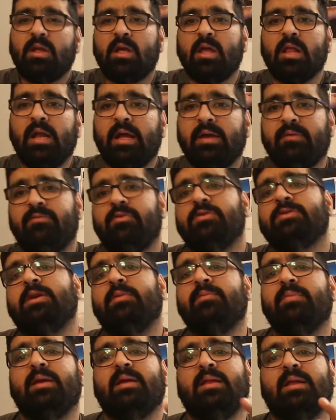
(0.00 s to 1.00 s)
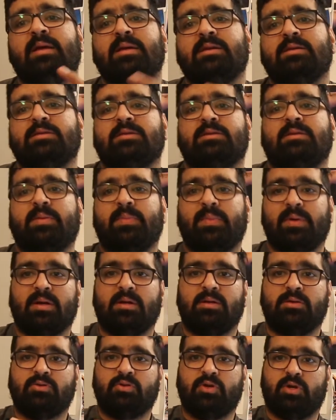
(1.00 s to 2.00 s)
like for something that is
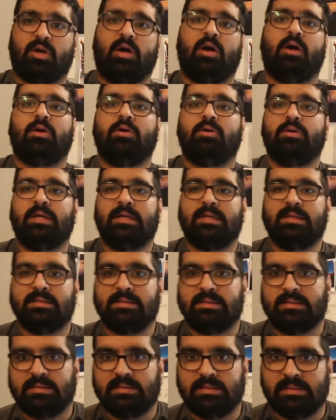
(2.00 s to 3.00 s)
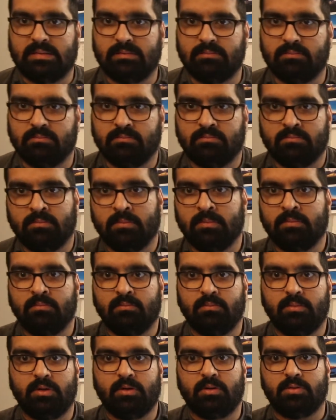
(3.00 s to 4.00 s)
typical Chicago, that is
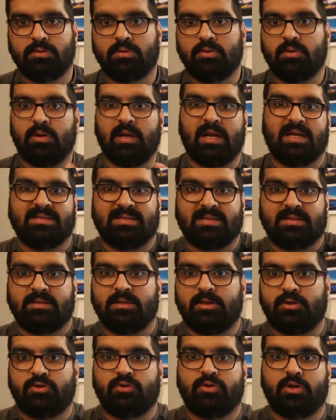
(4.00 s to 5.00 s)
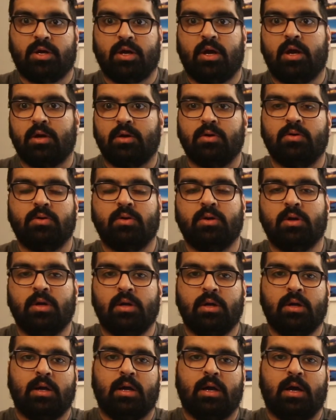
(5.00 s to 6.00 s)
so classic Chicago,
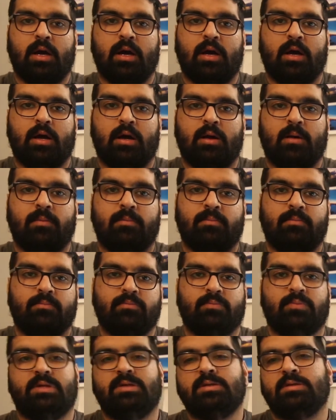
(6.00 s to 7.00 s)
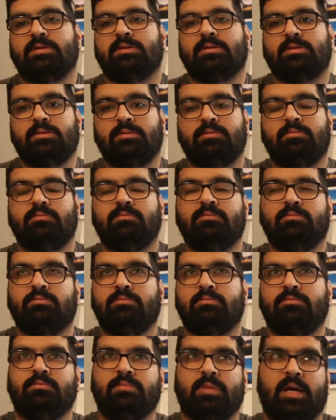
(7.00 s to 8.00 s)
this,
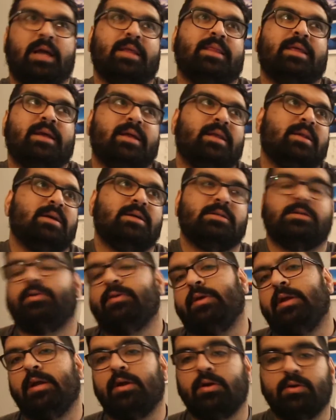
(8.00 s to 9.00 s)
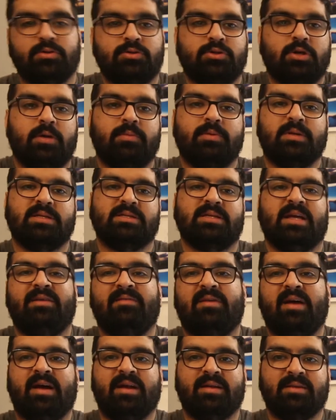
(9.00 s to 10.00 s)
I think it does a really good job, because I've
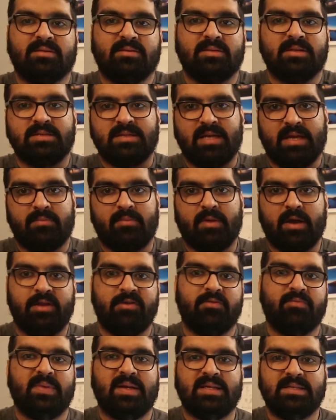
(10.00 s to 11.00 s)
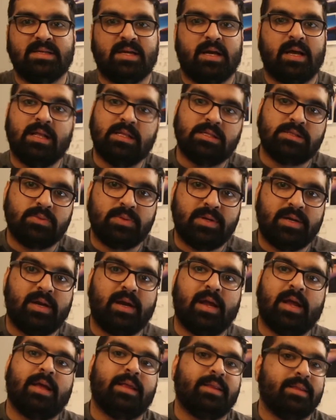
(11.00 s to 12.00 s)
had the same kind of pizza elsewhere
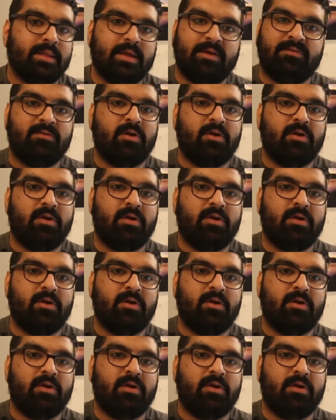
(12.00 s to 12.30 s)
and I